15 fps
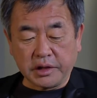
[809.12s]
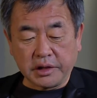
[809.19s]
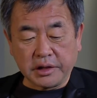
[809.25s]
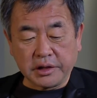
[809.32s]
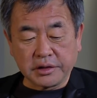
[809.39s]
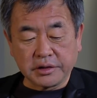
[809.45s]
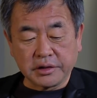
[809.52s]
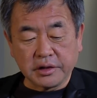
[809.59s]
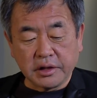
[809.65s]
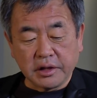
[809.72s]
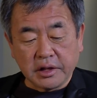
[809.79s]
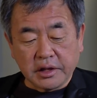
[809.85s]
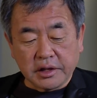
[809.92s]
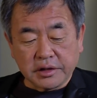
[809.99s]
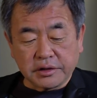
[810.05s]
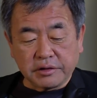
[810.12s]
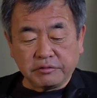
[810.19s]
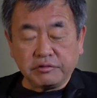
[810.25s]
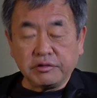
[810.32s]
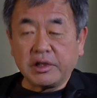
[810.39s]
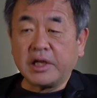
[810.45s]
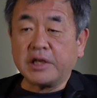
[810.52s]
is the
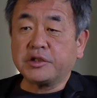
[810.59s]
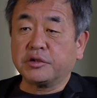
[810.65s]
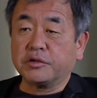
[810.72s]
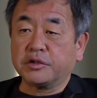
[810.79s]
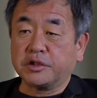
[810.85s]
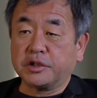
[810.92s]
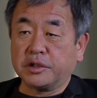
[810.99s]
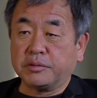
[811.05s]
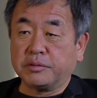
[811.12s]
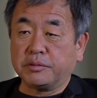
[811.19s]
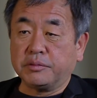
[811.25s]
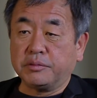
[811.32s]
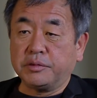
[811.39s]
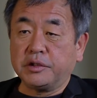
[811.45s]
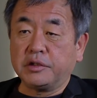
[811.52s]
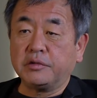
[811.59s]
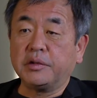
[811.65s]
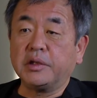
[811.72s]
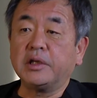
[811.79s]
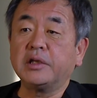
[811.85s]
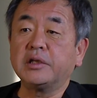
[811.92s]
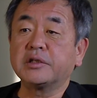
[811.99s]
relationship
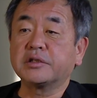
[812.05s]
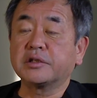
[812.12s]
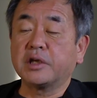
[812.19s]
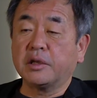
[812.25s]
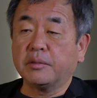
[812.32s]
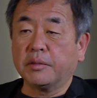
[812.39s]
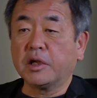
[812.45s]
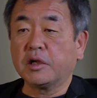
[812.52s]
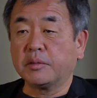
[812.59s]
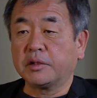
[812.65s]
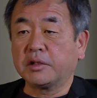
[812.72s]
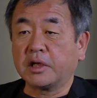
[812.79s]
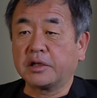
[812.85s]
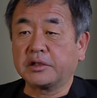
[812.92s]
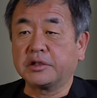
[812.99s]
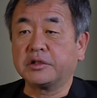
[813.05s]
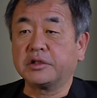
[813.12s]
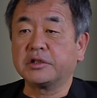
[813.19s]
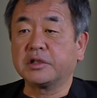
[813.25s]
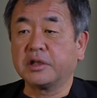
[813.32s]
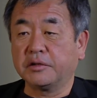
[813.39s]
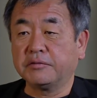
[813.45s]
between the environment actually
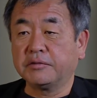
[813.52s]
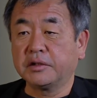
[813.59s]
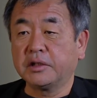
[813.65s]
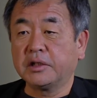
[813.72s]
itself.